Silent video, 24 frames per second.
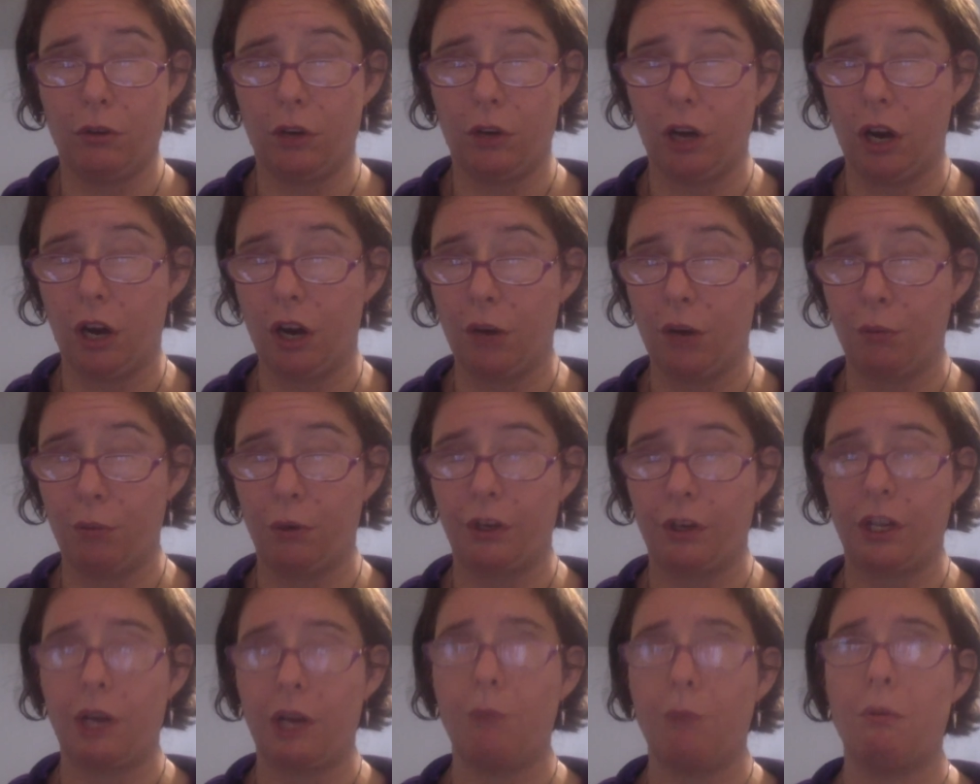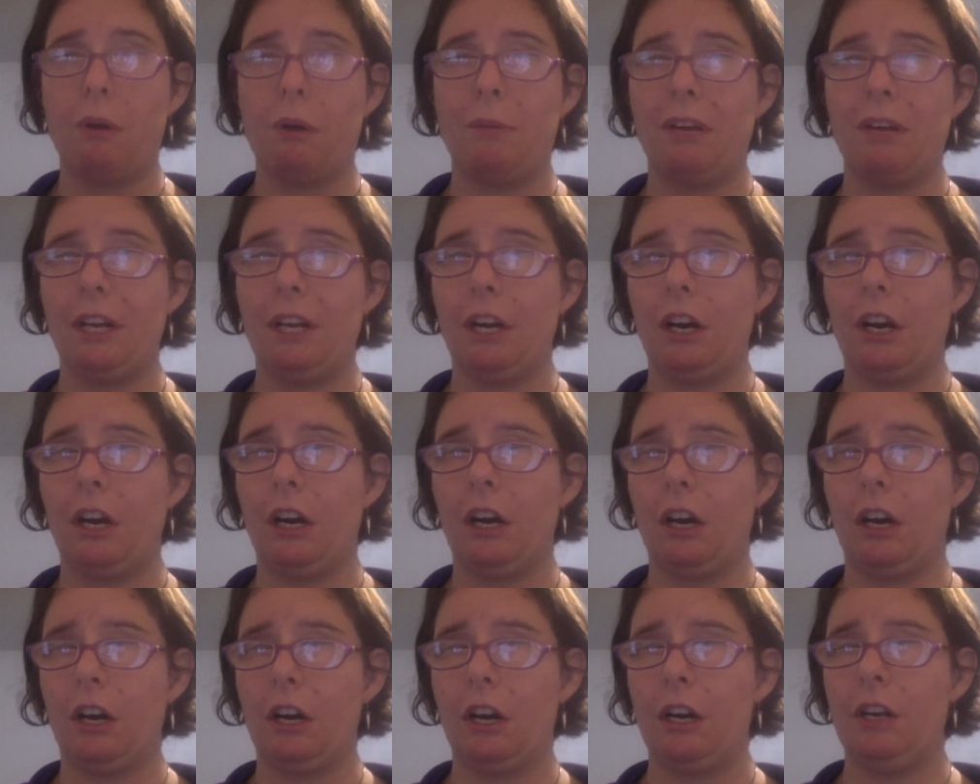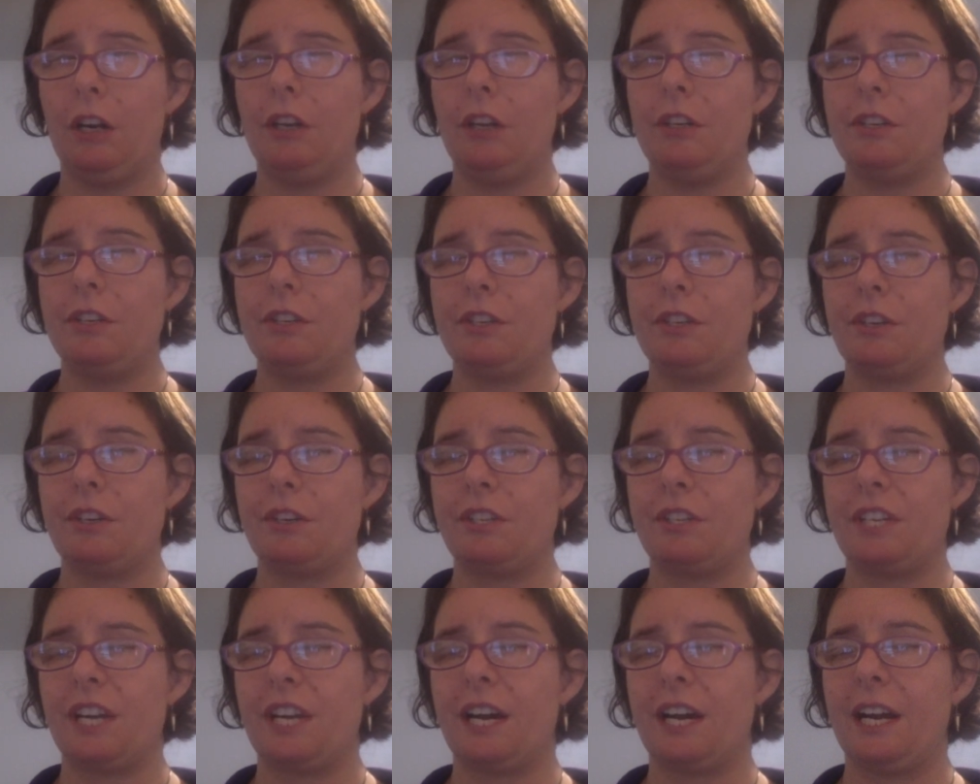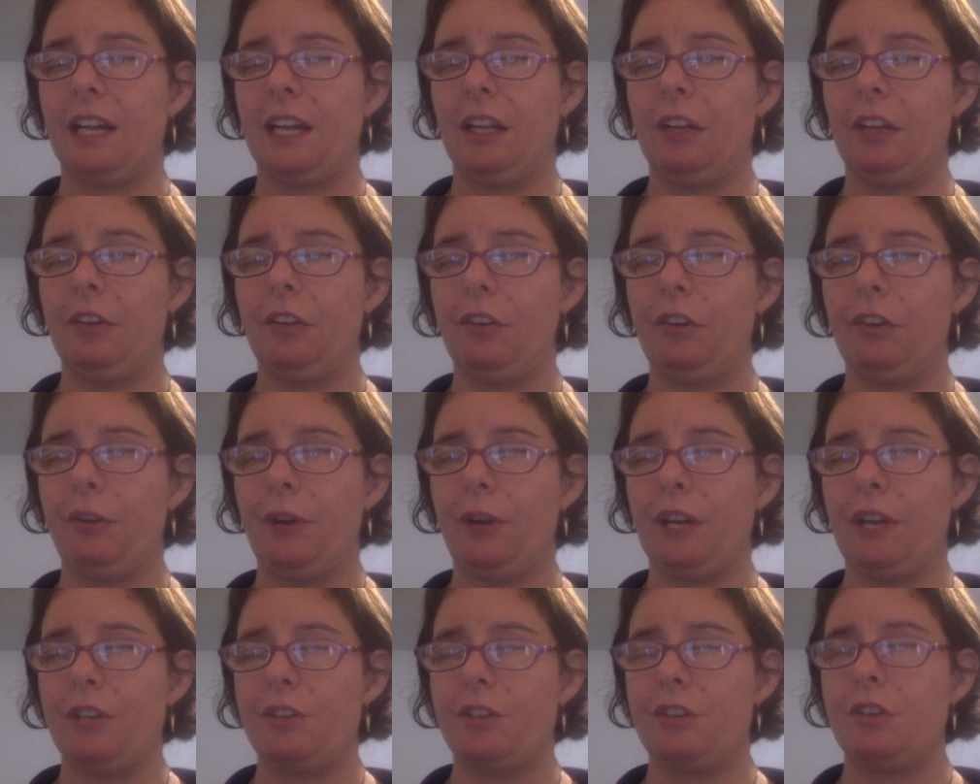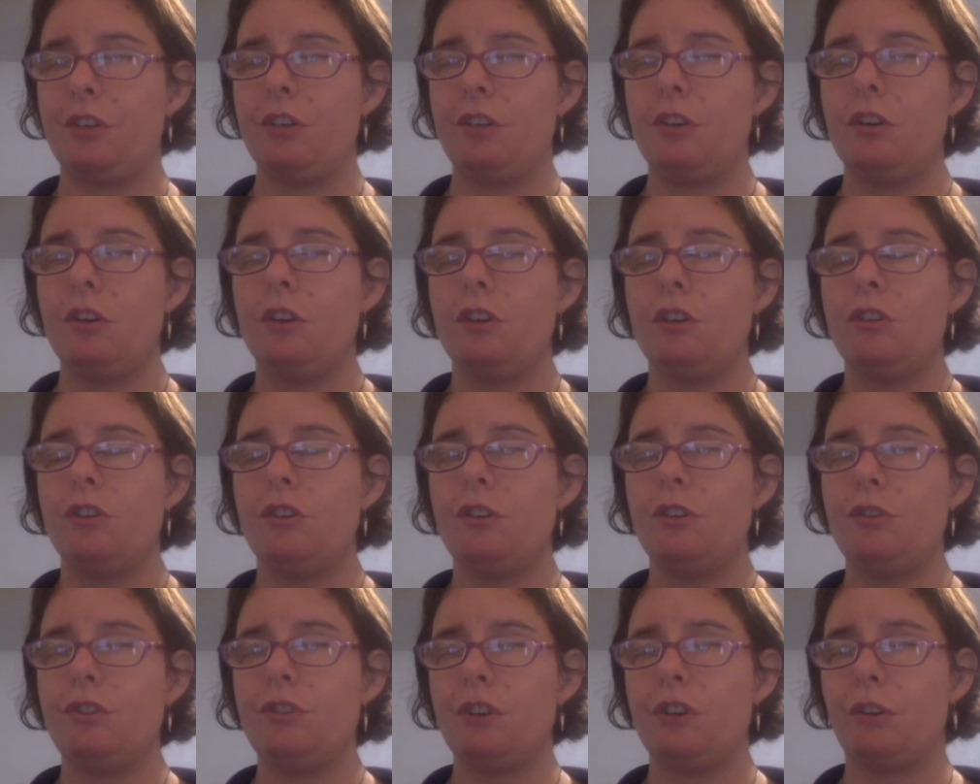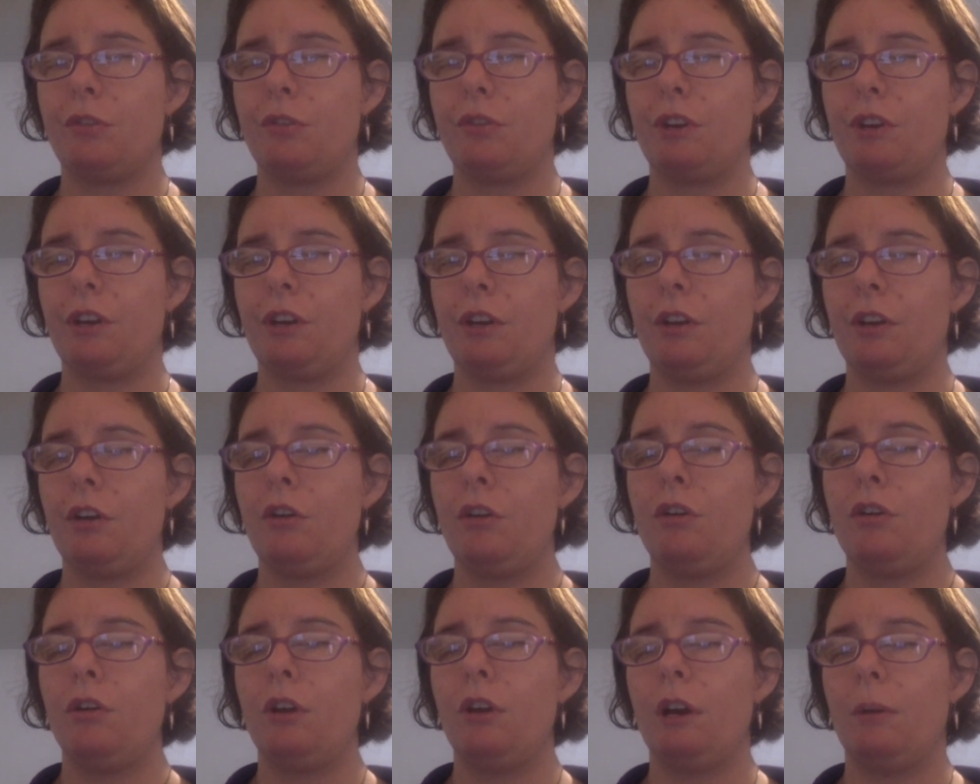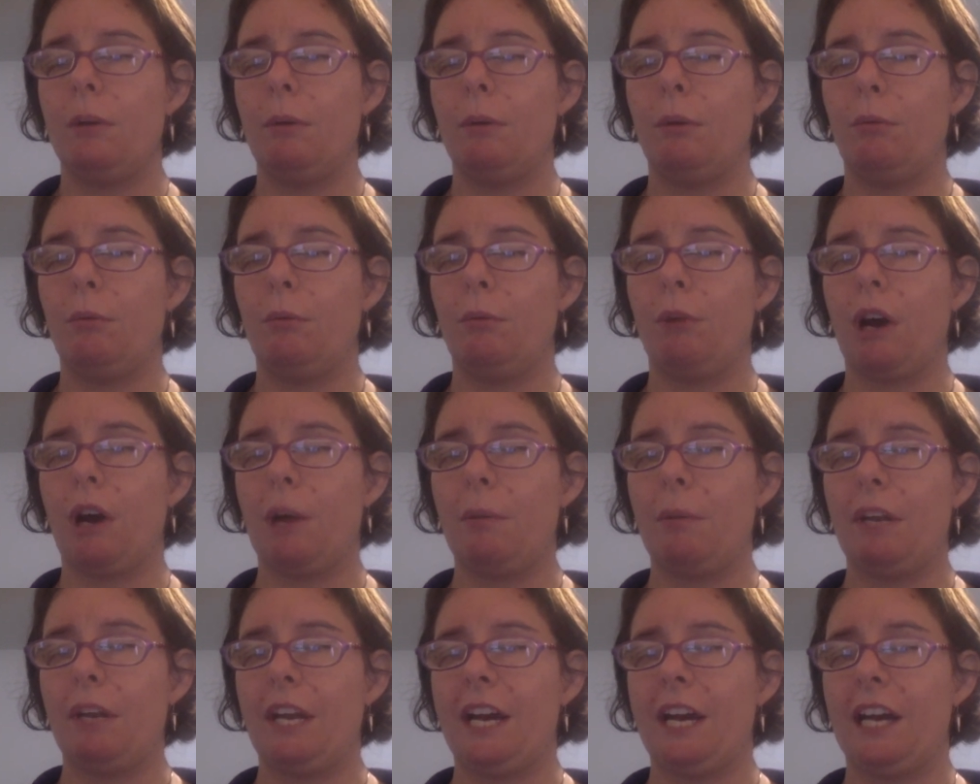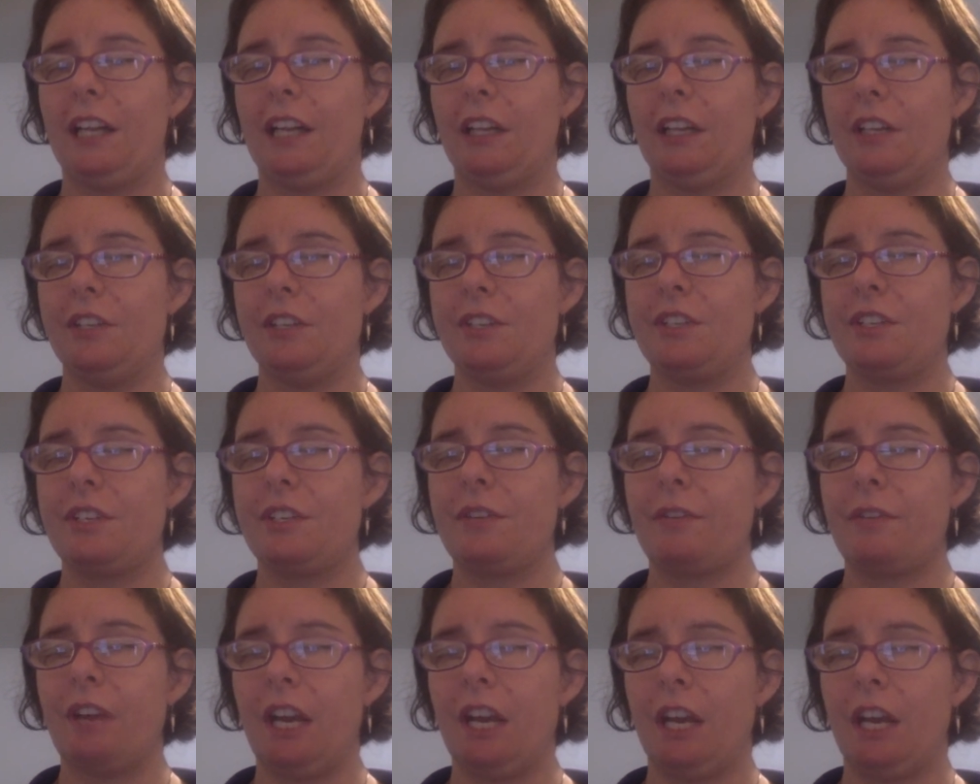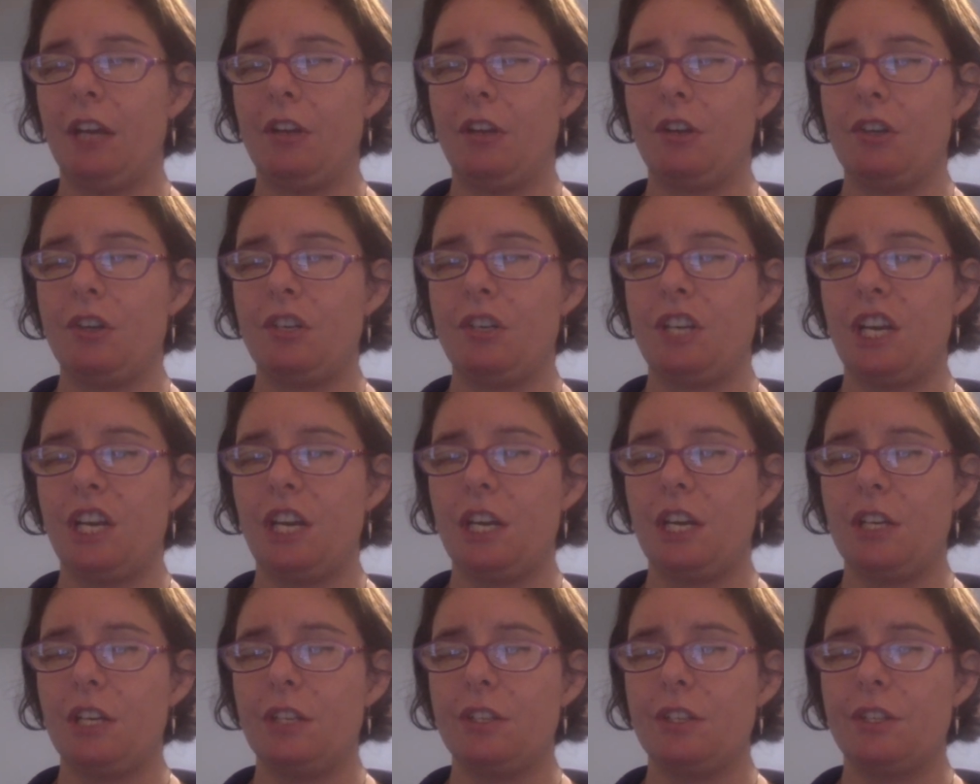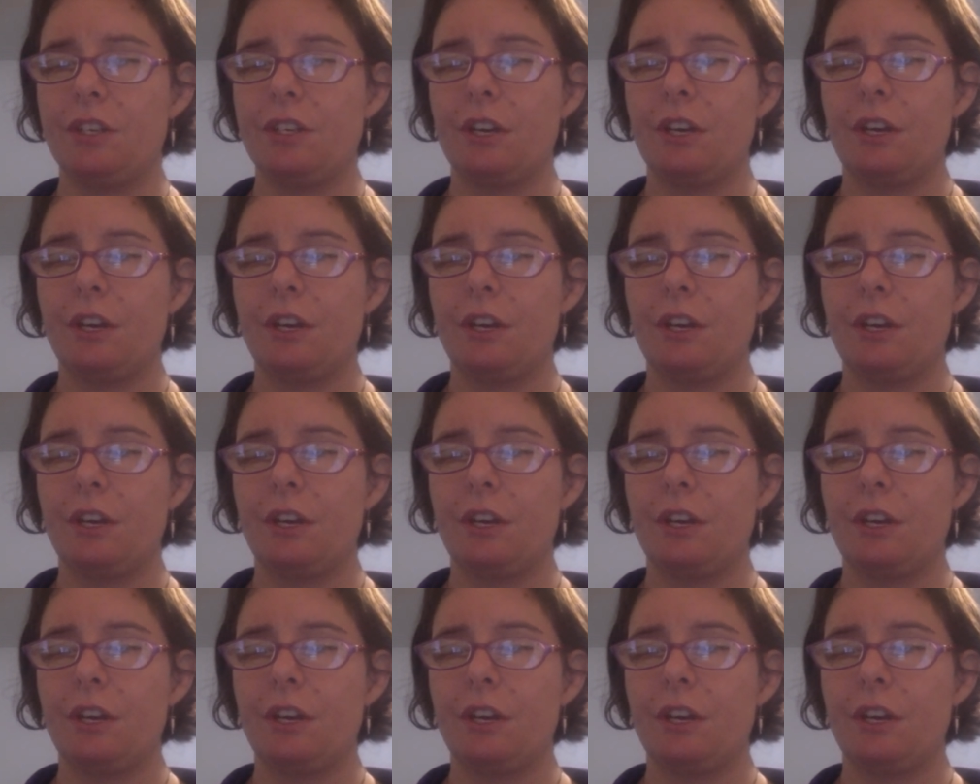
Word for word: hardworking woman on Sealsea Island who has two children, um, Rob and Alice, and she is